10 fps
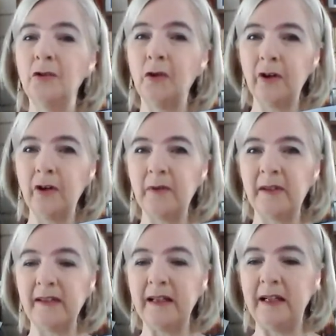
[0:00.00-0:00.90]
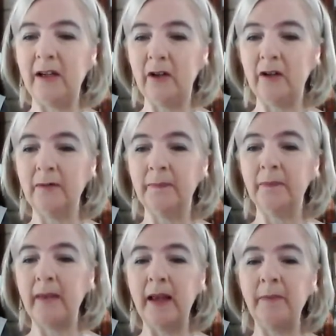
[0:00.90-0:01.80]
Dora was a Sydney girl
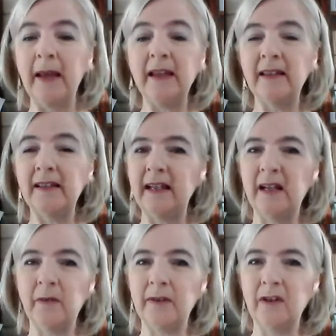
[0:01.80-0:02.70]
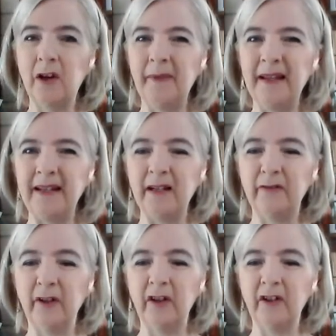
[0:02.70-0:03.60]
and being in the city was no big deal
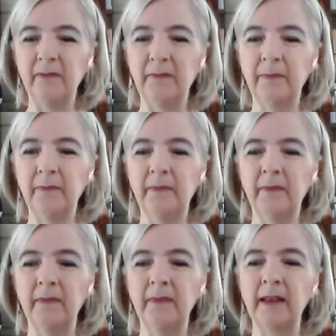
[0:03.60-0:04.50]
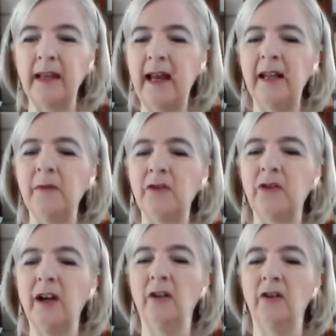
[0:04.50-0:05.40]
for her. Carly was
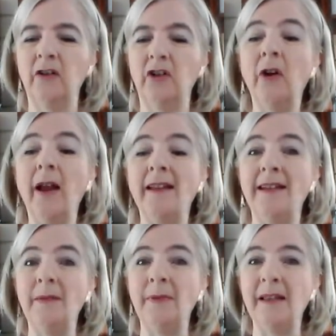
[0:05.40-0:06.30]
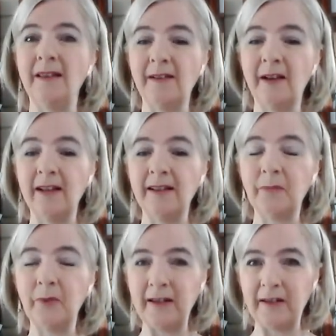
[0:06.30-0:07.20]
trying not to show how deeply the sights
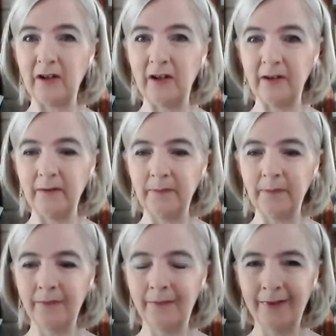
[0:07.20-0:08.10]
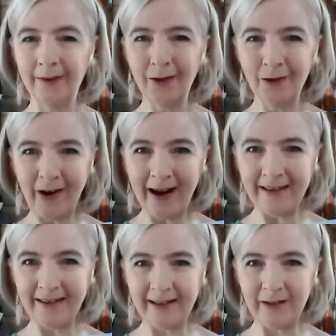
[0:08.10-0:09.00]
impressed her.
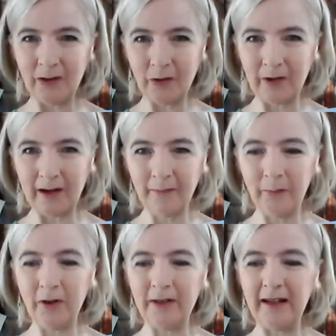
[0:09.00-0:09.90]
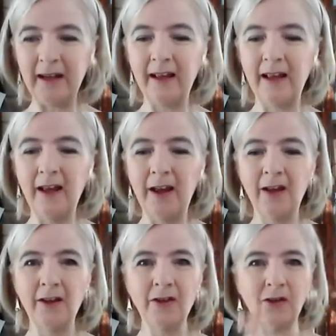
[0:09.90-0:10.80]
Great, said Dora, pointing.
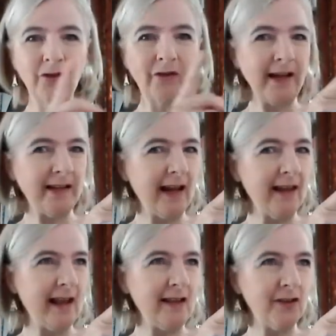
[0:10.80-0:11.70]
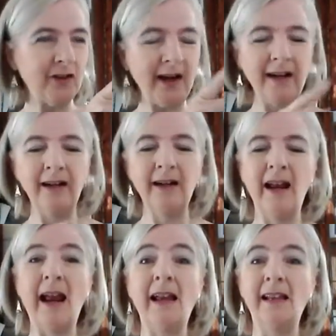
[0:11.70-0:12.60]
Straight down that street
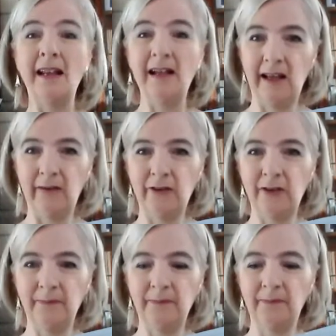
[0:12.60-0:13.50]
and then left.